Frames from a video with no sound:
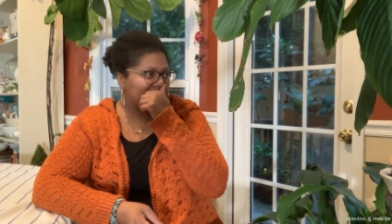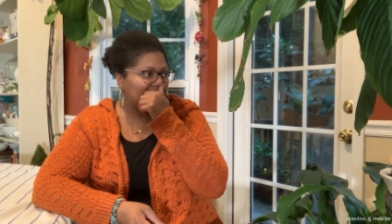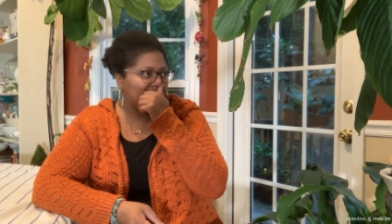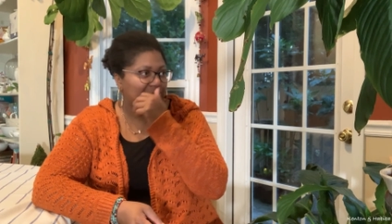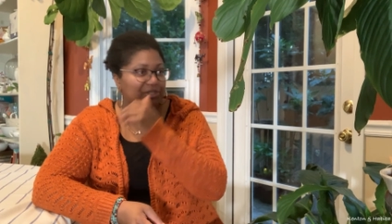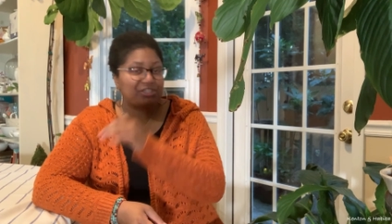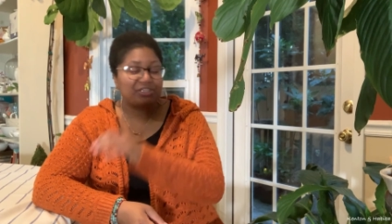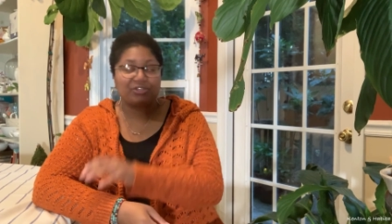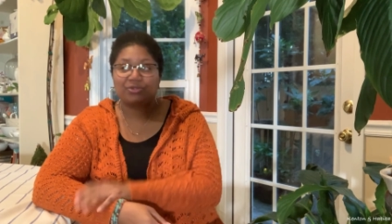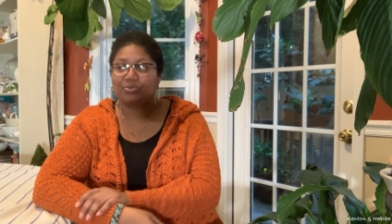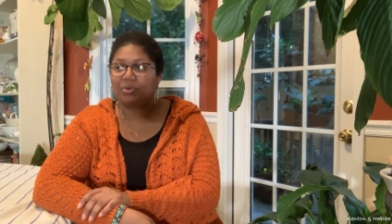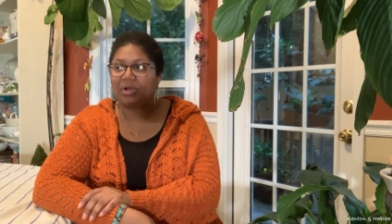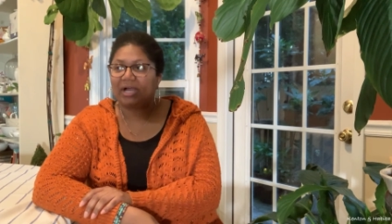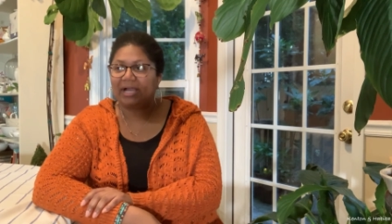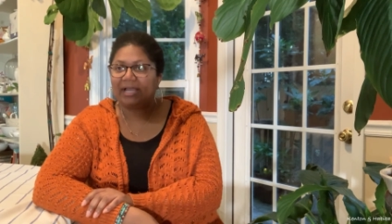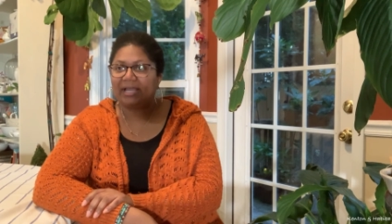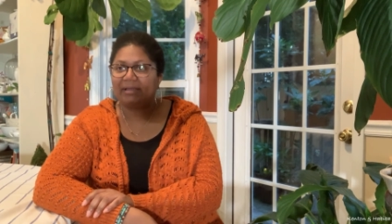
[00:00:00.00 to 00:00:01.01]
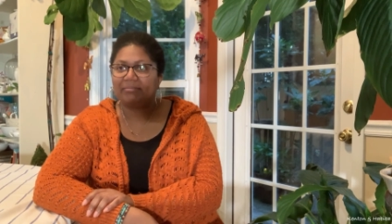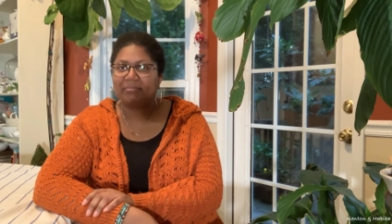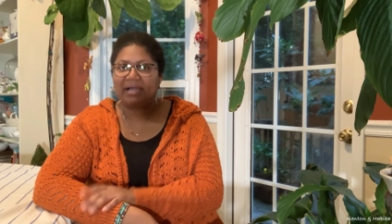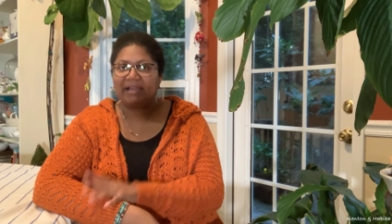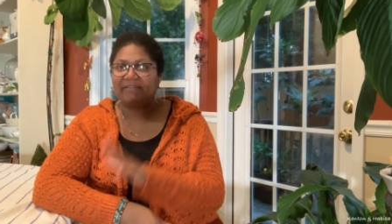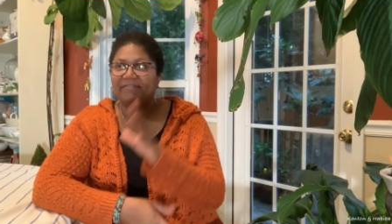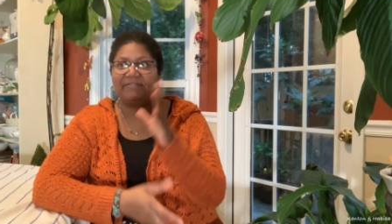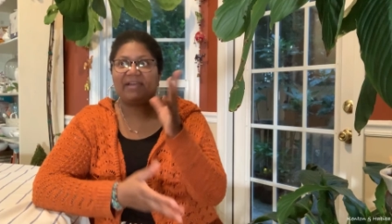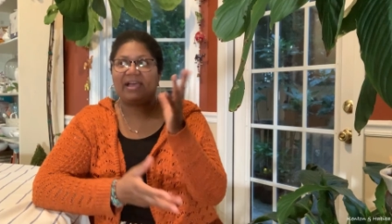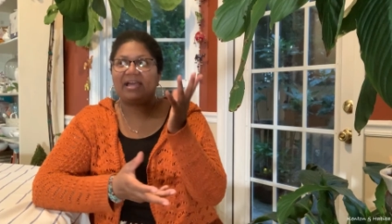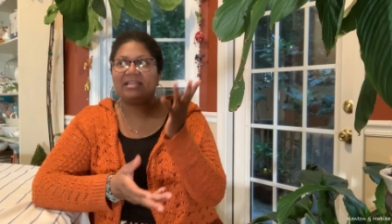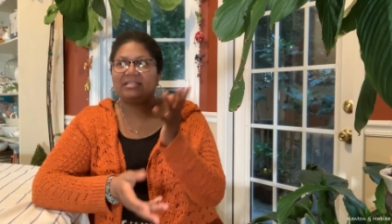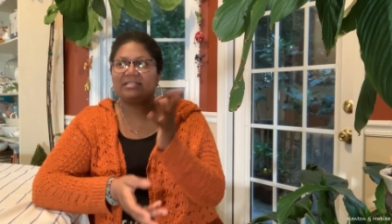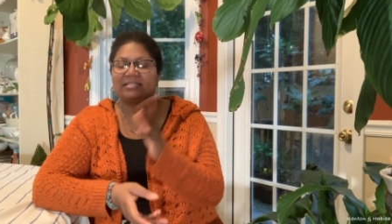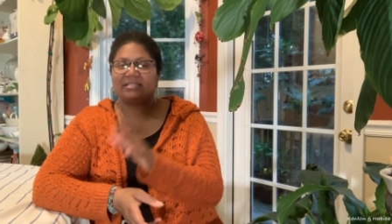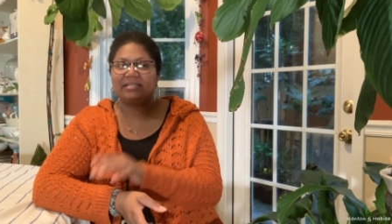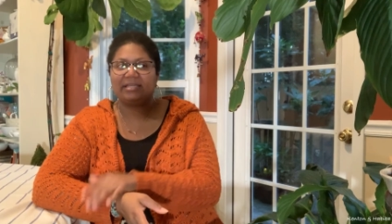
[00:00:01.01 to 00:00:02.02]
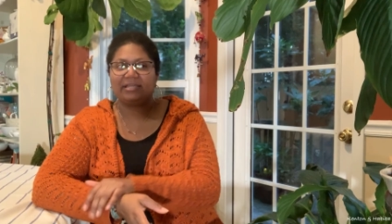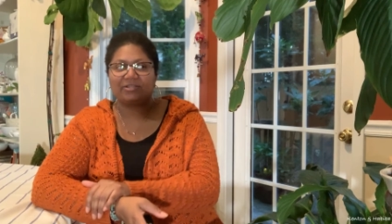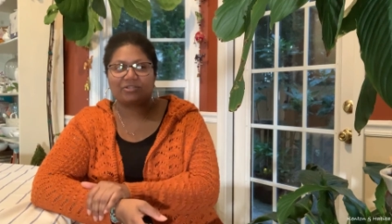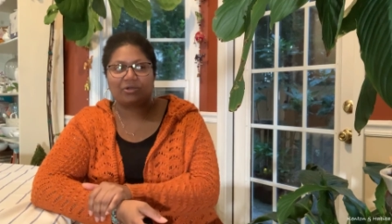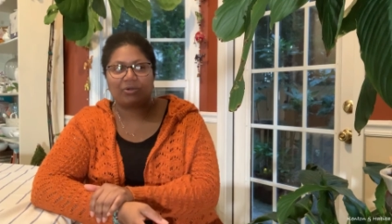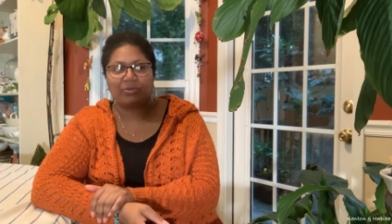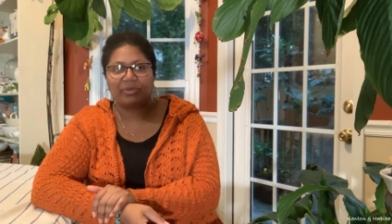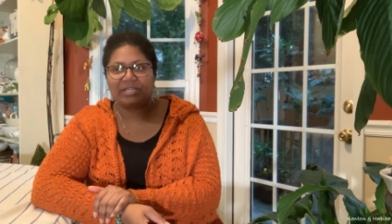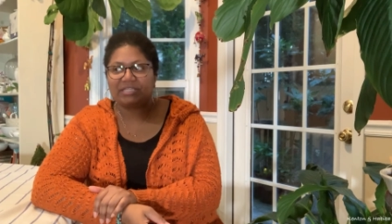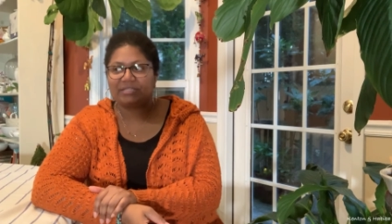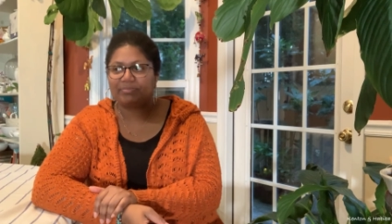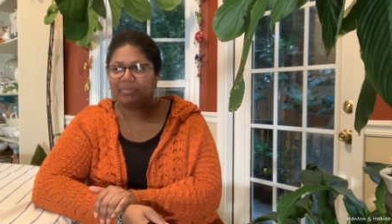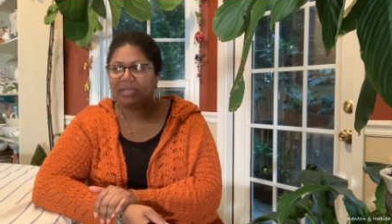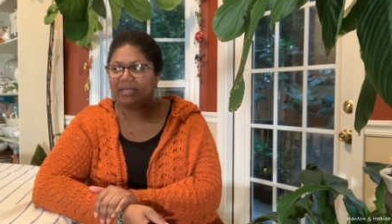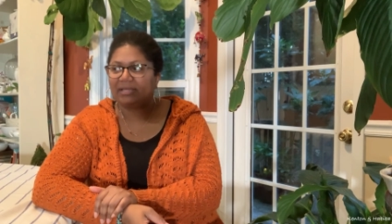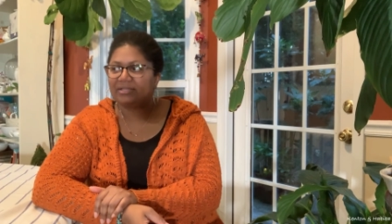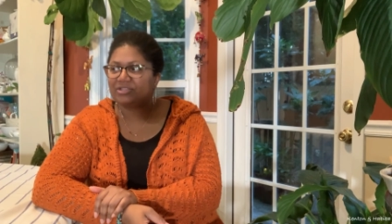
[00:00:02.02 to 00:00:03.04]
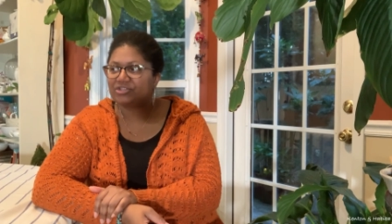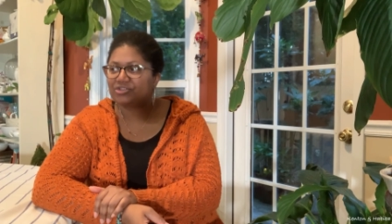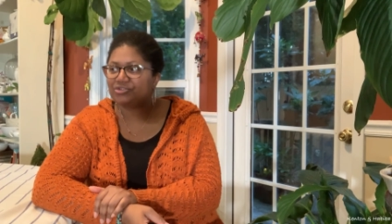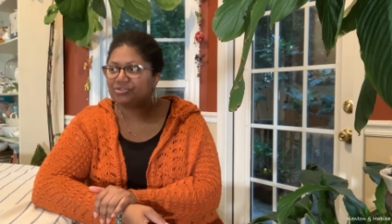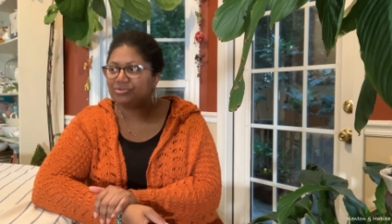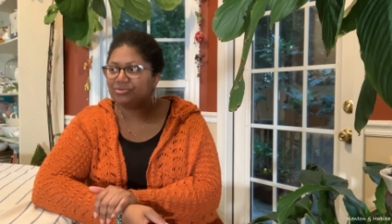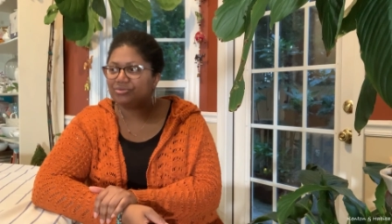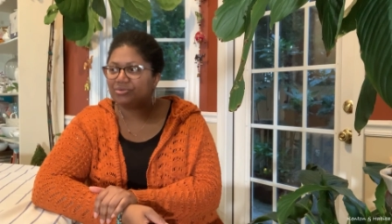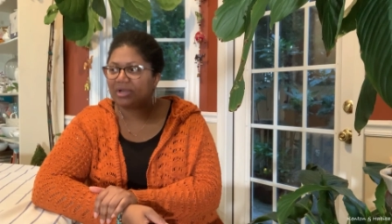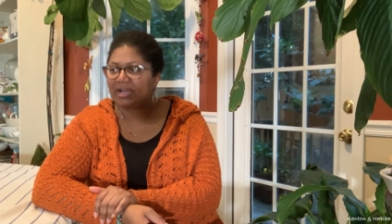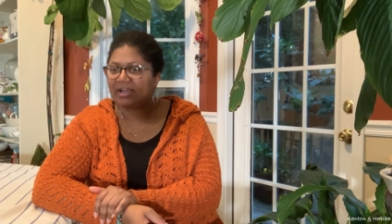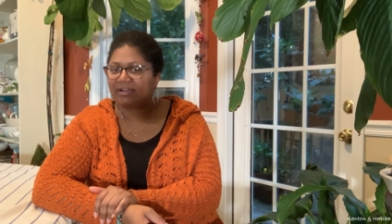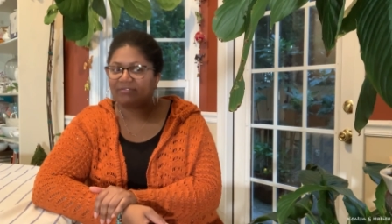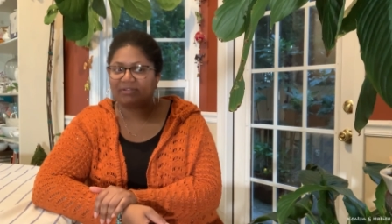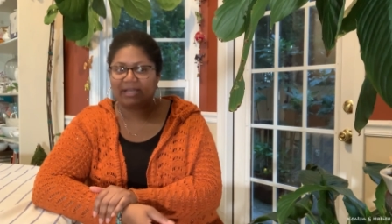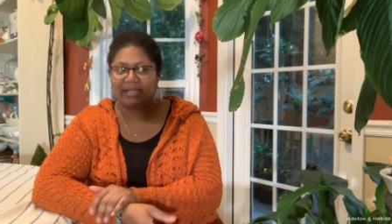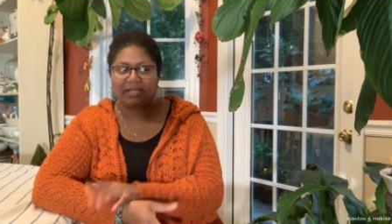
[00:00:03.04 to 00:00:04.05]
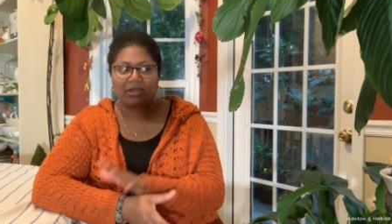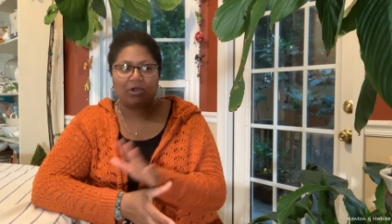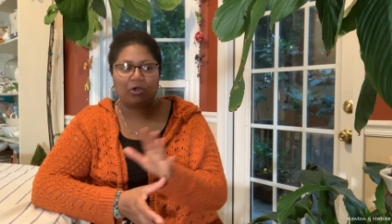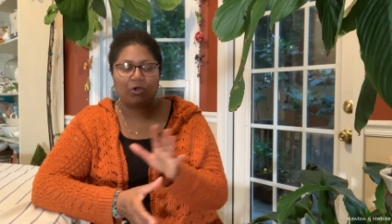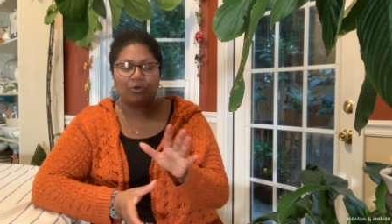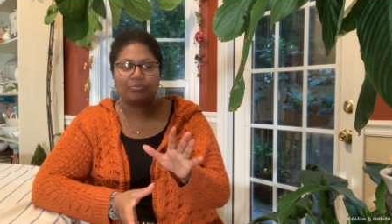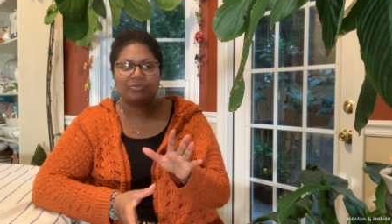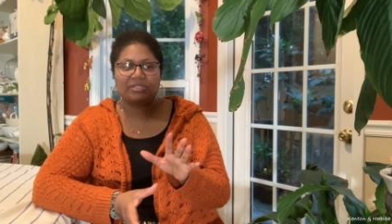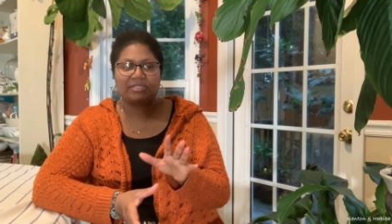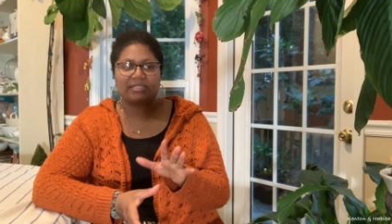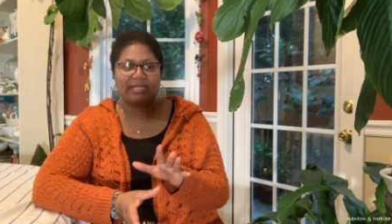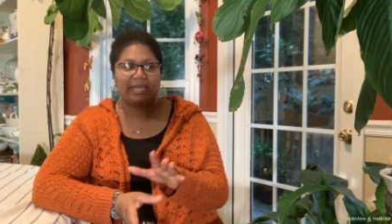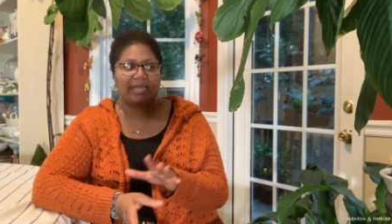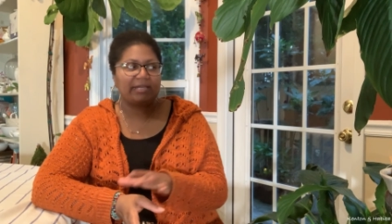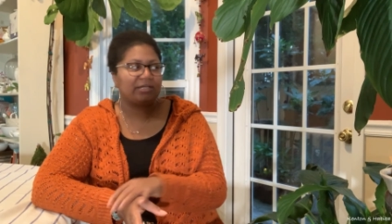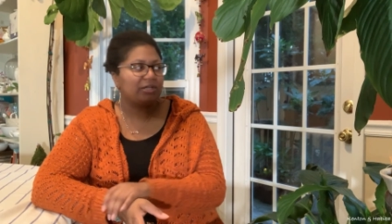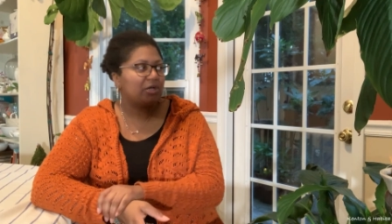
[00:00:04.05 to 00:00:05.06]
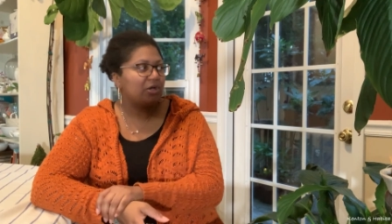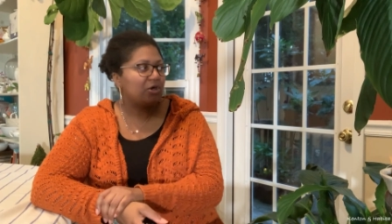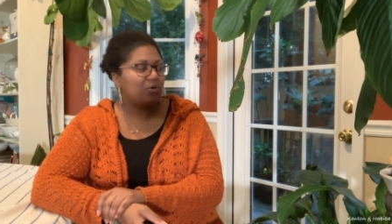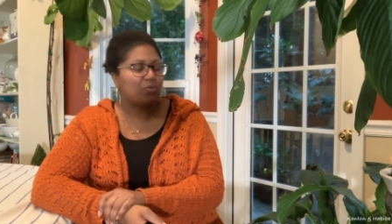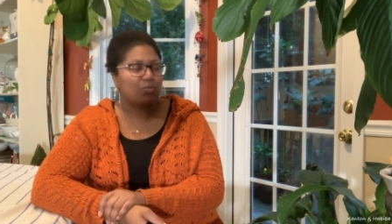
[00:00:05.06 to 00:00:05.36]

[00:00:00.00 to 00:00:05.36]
but which is why my fantasy has always been to have like a homestead